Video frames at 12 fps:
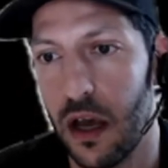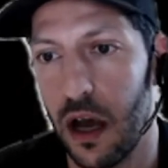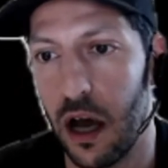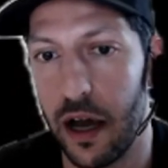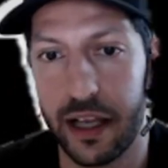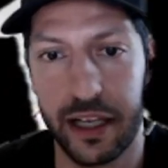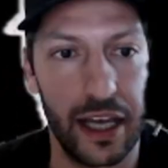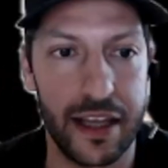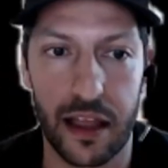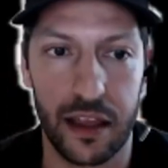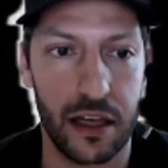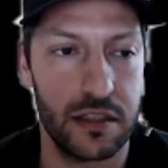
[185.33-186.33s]
Uh, and again,
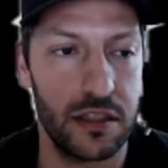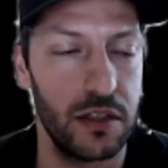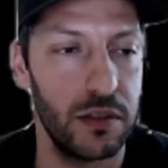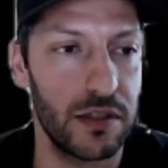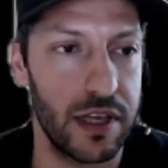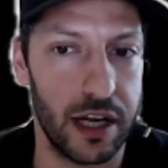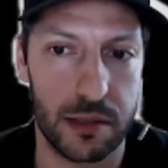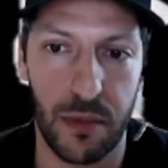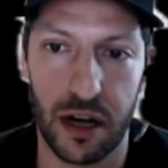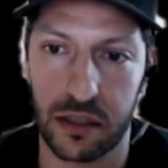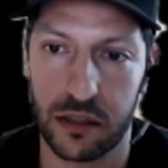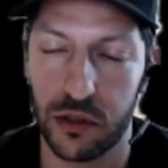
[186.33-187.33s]
that lets you use an
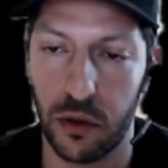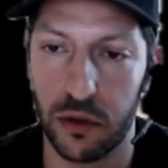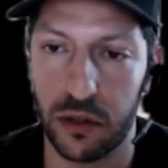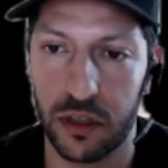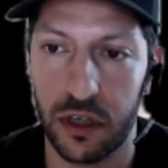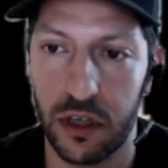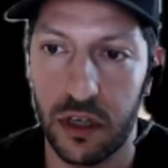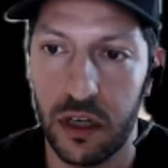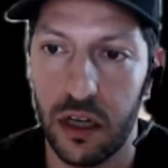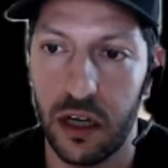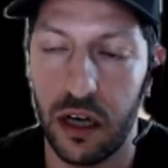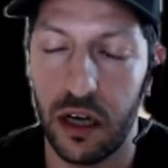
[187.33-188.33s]
Xbox controller
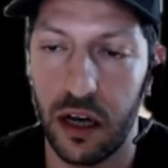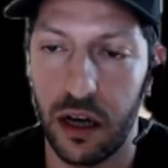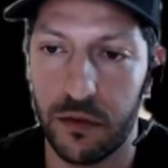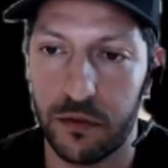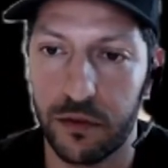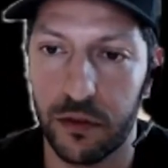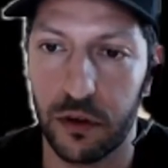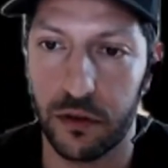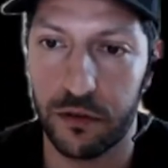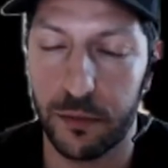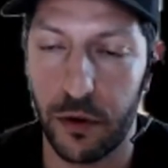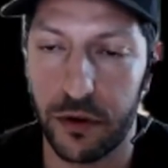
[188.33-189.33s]
Uh, for,
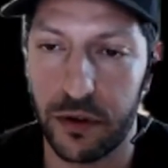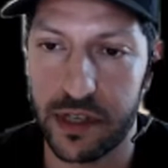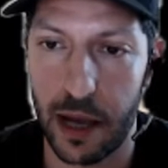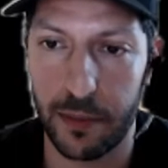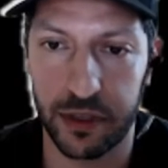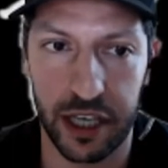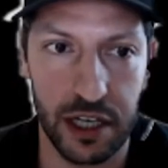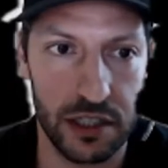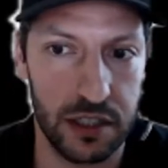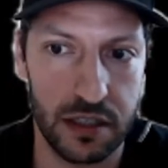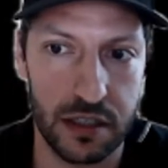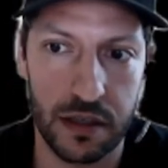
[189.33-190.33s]
for both those
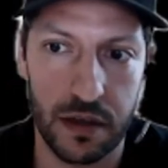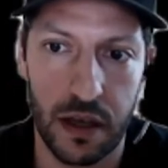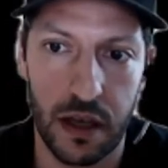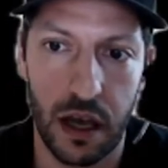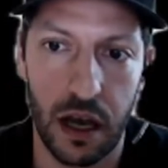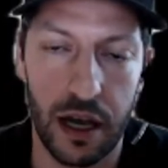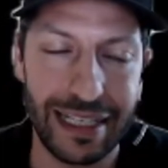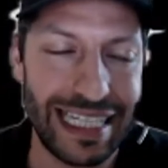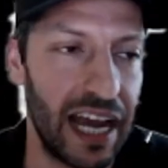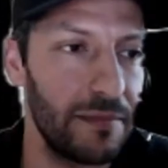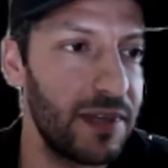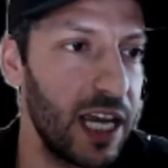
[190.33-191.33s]
applications. Uh,
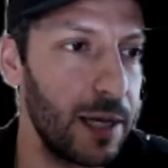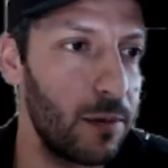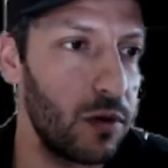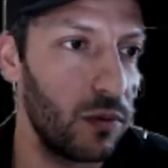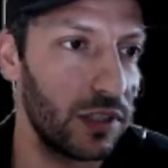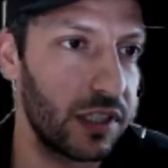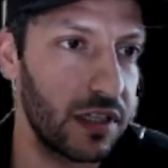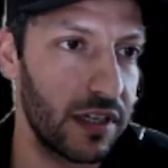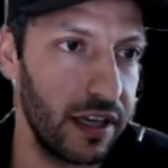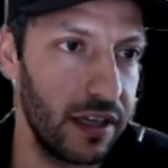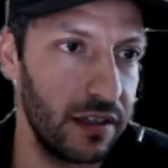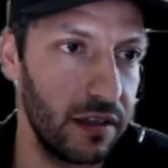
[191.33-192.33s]
Timetable, which is
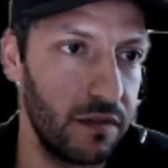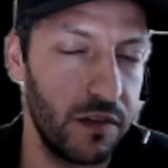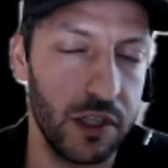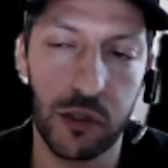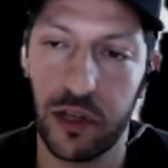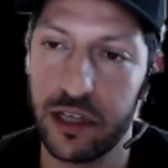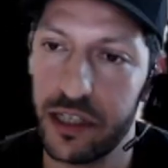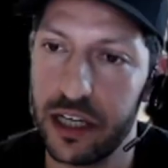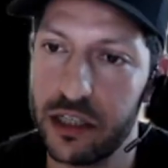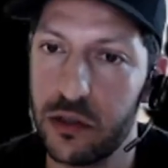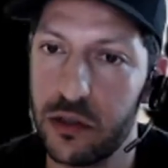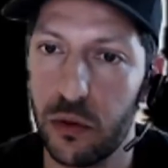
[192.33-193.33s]
a
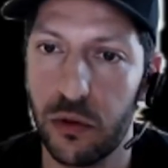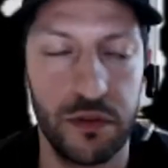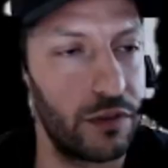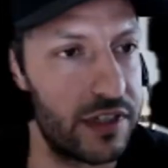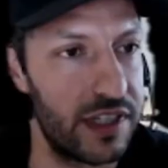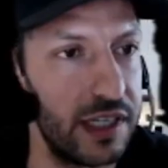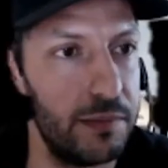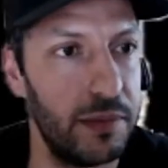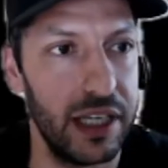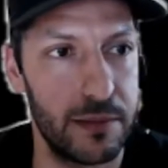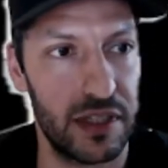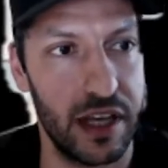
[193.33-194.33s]
visualization tool for C
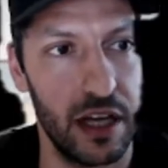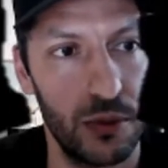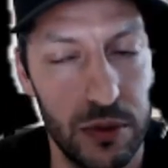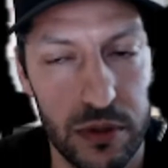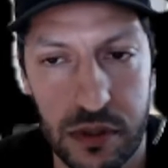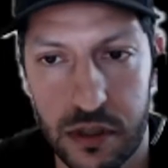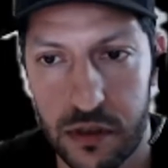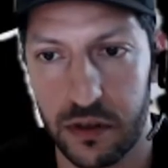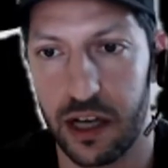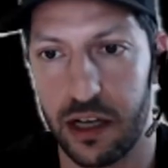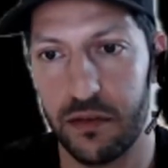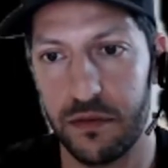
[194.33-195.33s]
P M schedules, so
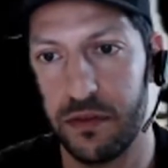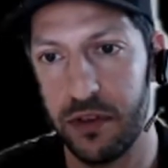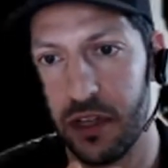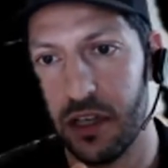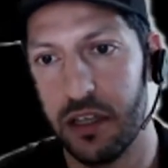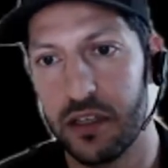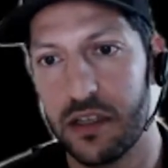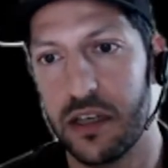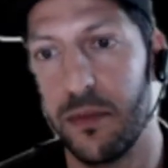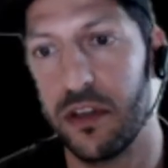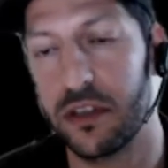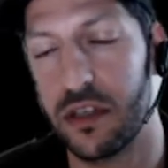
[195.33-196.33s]
kind of
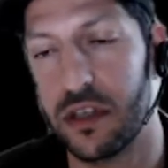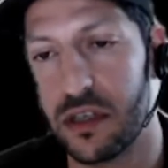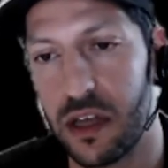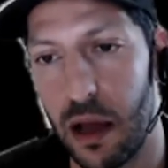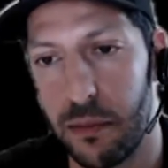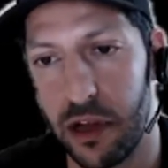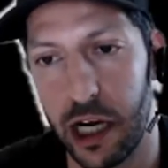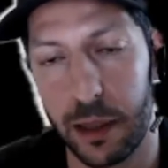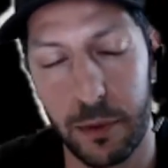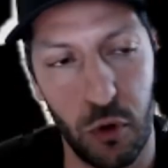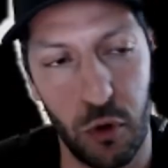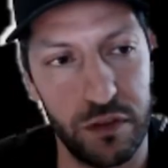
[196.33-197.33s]
similar to Slate Planner,
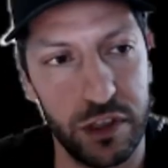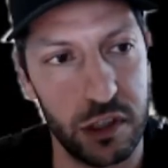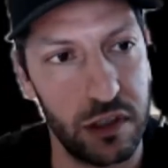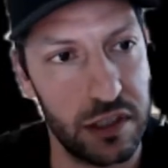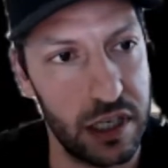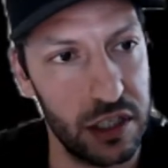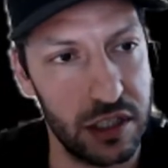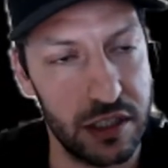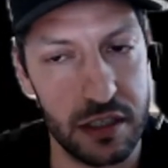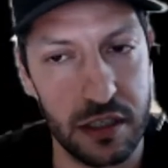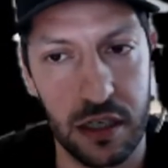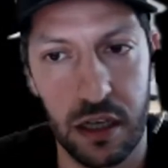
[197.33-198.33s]
but more visualizations.